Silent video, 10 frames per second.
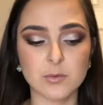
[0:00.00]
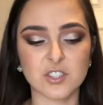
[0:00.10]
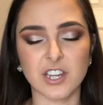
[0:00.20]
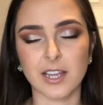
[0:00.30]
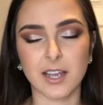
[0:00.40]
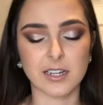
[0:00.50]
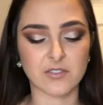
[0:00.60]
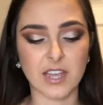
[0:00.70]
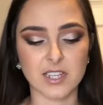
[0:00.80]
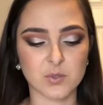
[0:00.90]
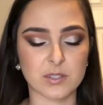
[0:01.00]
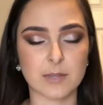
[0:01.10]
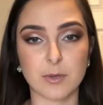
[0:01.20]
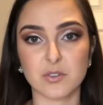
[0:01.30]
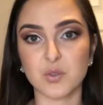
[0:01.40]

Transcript: which I kind of guessed was about